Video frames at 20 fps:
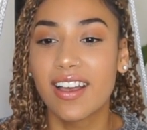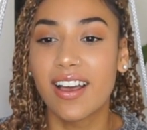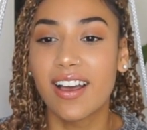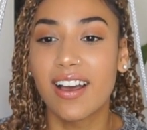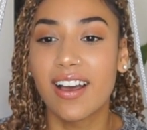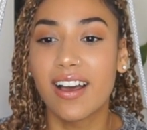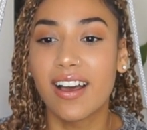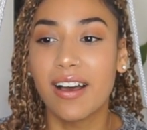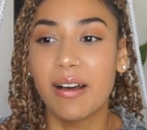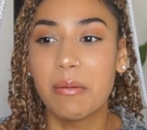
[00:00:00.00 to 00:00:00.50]

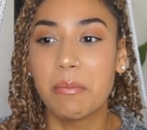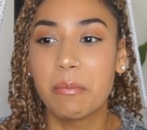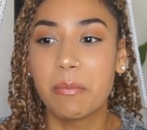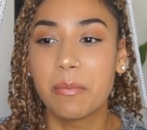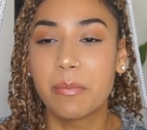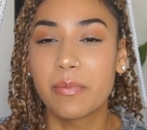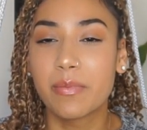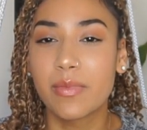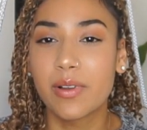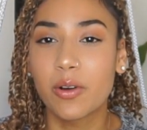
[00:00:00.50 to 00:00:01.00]

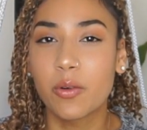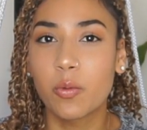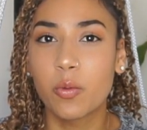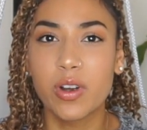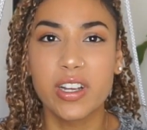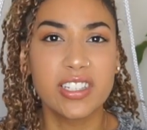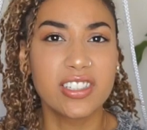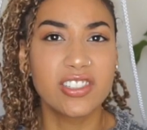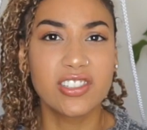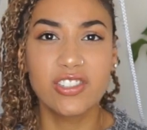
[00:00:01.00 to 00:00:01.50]
um,
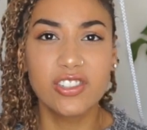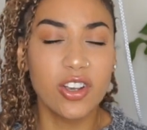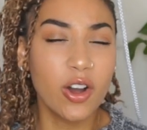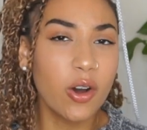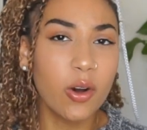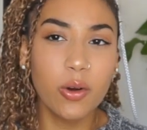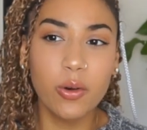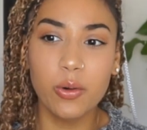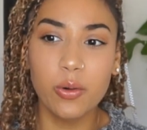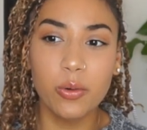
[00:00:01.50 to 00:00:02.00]
was
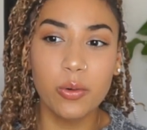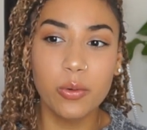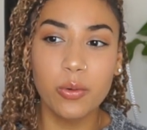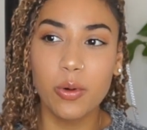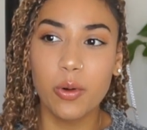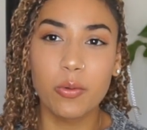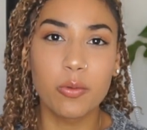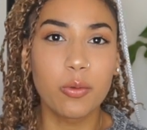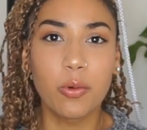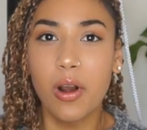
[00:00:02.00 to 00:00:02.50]

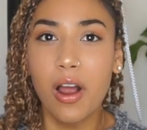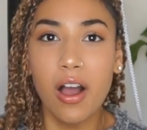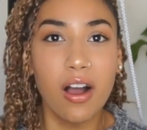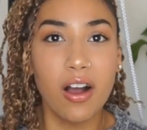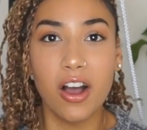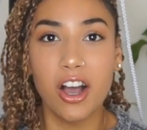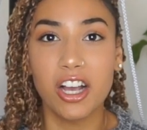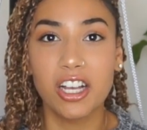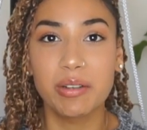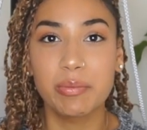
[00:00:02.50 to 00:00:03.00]
so
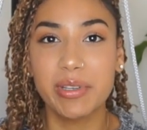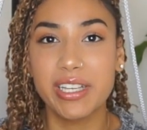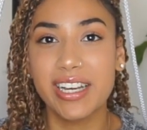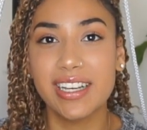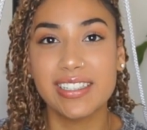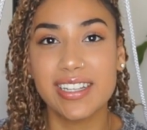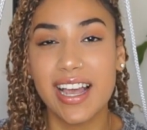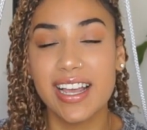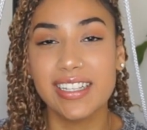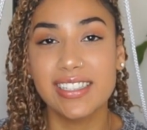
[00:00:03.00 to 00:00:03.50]
wrong
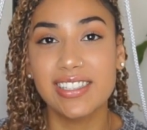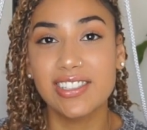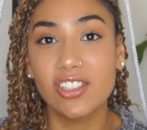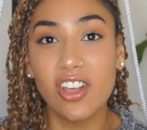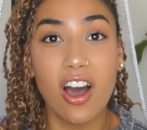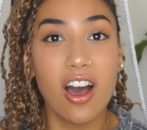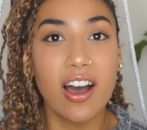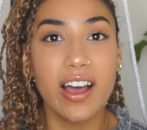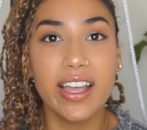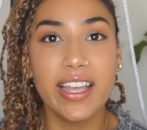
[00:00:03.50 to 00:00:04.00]
because I
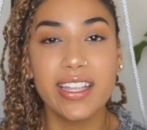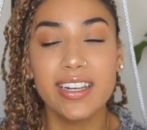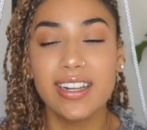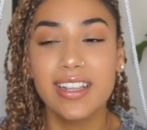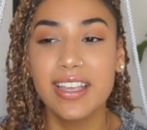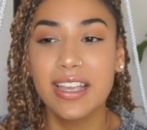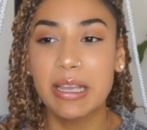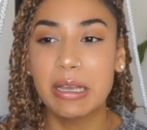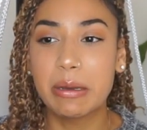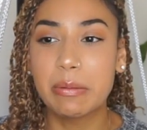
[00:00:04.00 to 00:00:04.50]
saw it
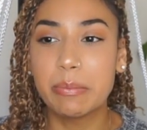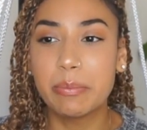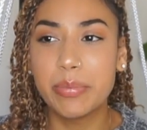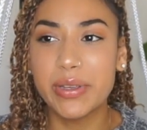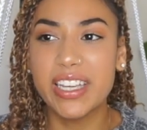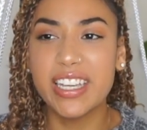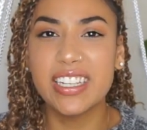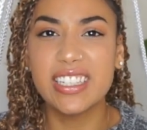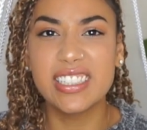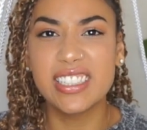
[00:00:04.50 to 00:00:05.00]

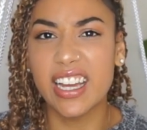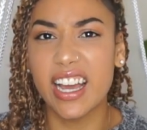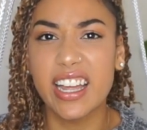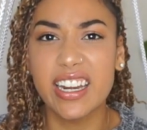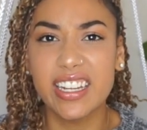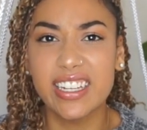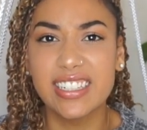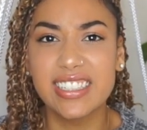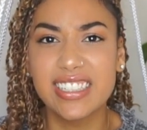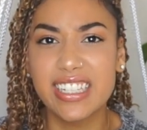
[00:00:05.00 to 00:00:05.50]
being
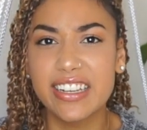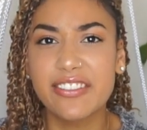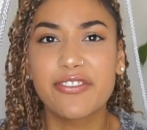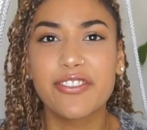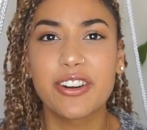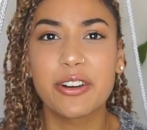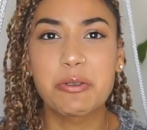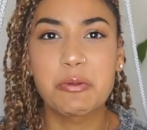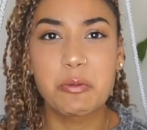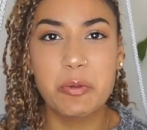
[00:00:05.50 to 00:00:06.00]
done in
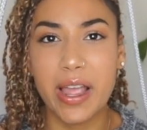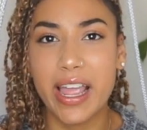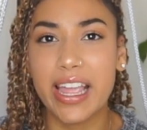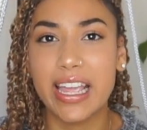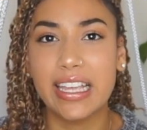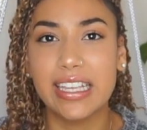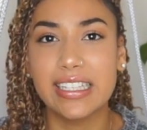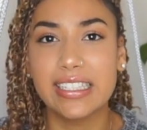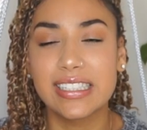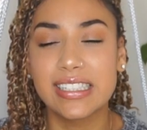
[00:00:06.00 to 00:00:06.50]
different
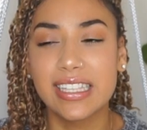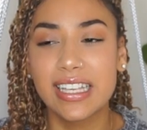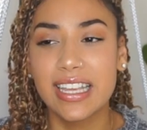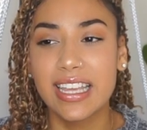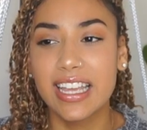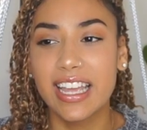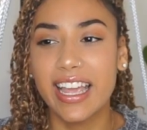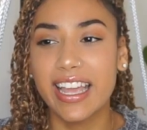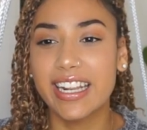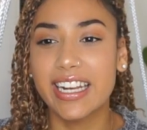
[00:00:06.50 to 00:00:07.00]
ways
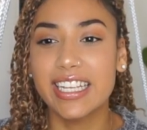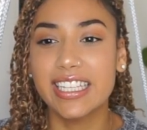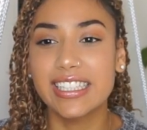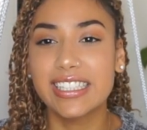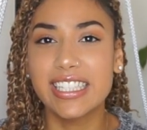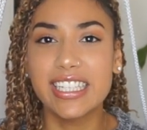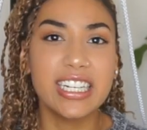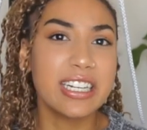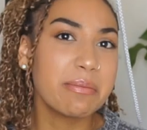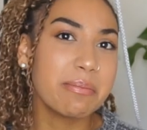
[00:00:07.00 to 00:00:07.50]
and
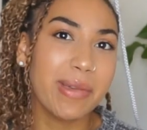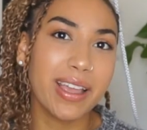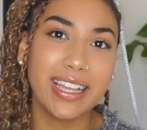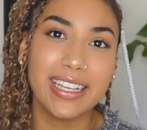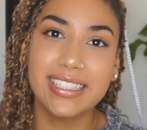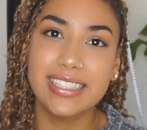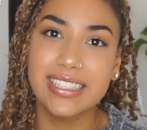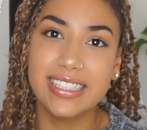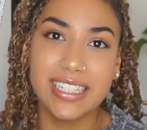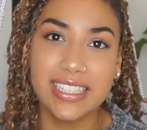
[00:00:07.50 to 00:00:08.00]
it didn't
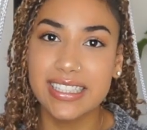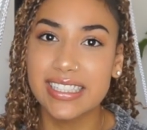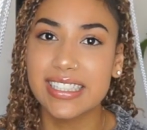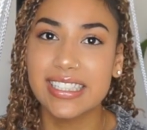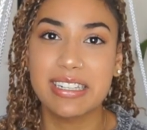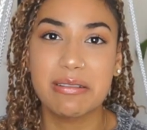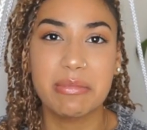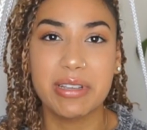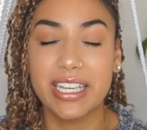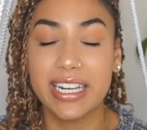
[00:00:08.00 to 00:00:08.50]
make sense
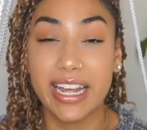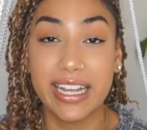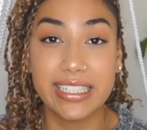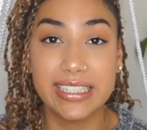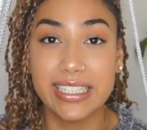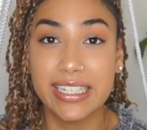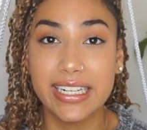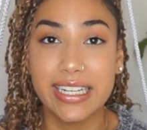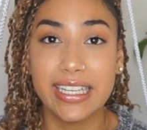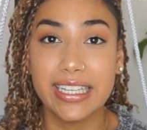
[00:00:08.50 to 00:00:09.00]
to me and I
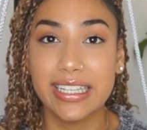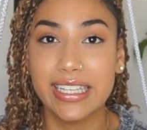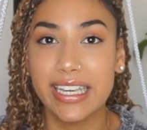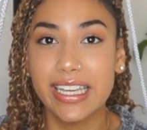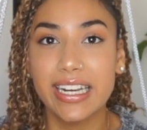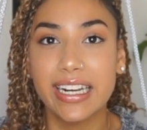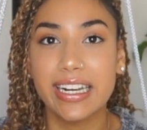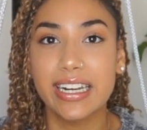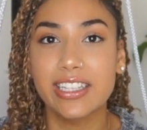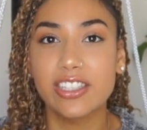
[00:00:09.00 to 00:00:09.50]
didn't
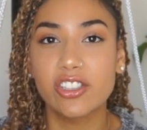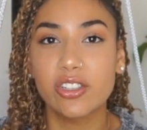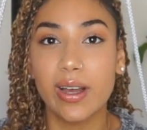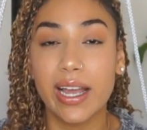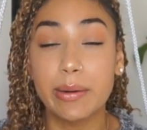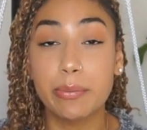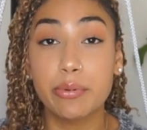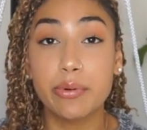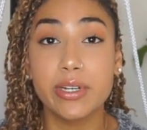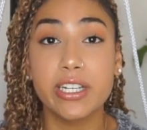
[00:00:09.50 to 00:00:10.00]
get it and so
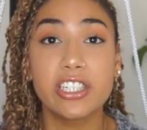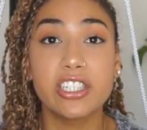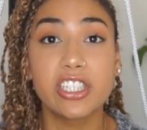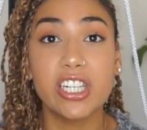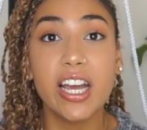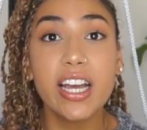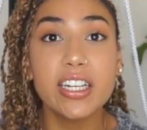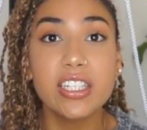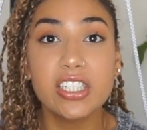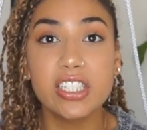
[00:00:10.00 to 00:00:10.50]
I
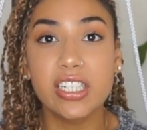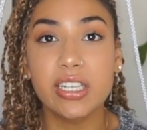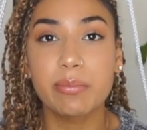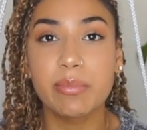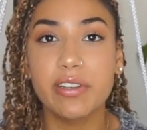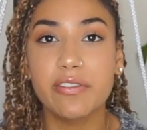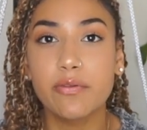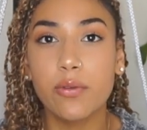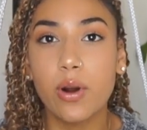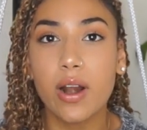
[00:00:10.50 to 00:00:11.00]
prejudged
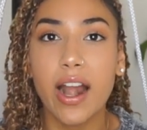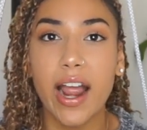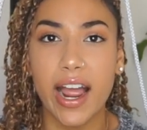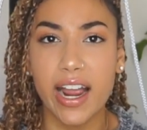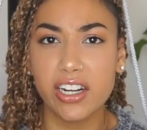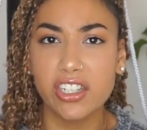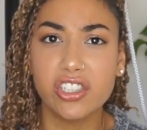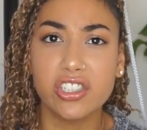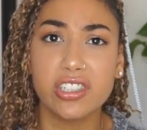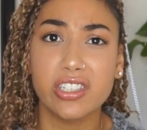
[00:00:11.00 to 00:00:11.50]
it before
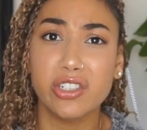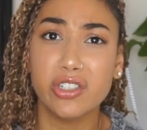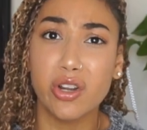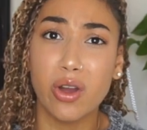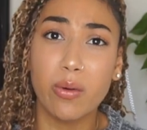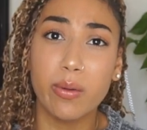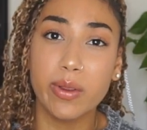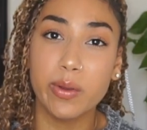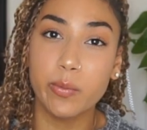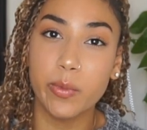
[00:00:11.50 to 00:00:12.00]
actually
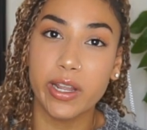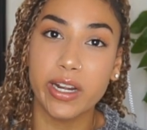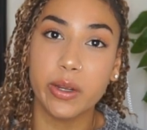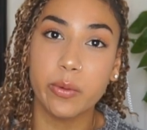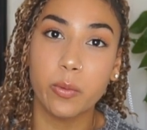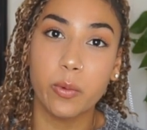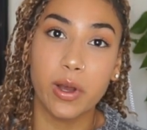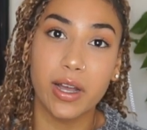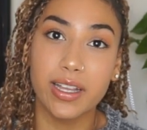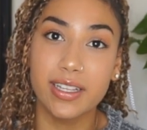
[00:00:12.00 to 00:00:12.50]
knowing what
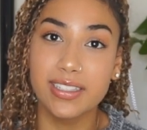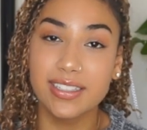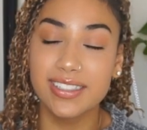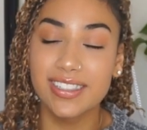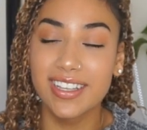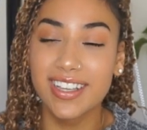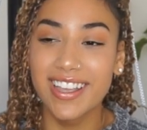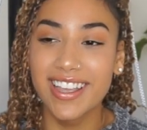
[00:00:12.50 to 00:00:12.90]
it was.